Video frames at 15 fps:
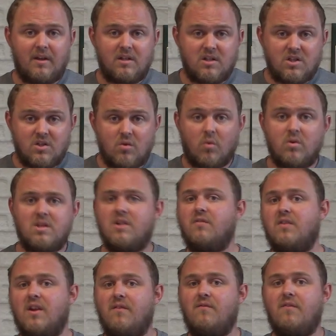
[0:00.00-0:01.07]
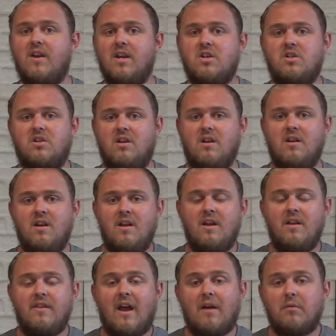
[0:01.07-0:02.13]
source of conviction
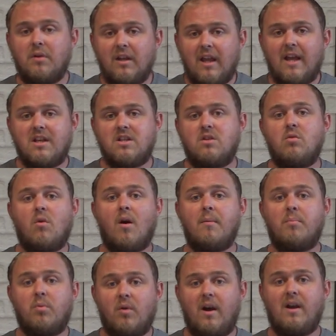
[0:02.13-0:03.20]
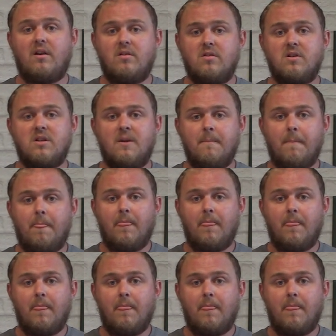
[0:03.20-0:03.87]
that relates to our prayers.